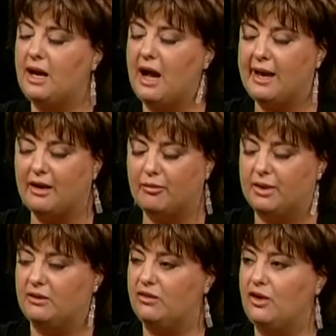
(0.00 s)
I have
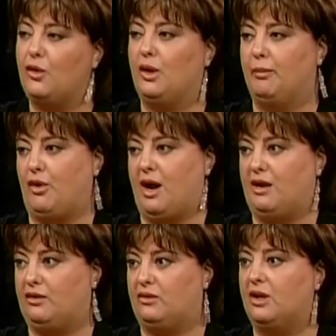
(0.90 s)
been so
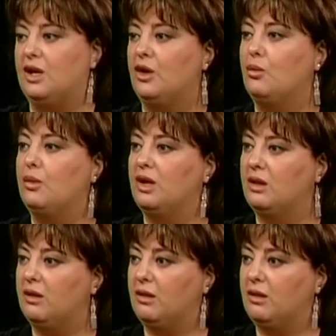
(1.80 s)
impressed with